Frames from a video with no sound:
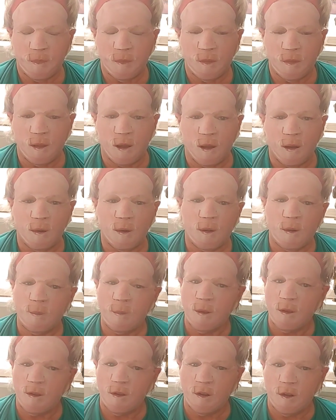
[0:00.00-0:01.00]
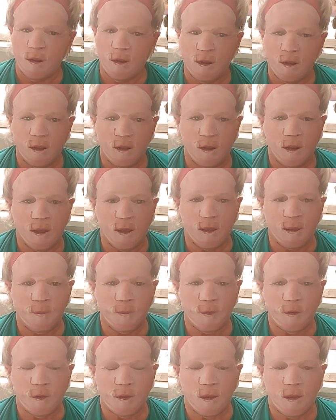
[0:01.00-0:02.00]
Not going to mention any
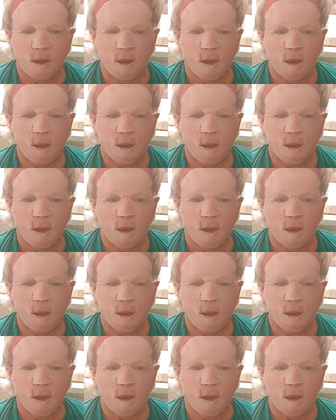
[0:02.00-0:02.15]
names.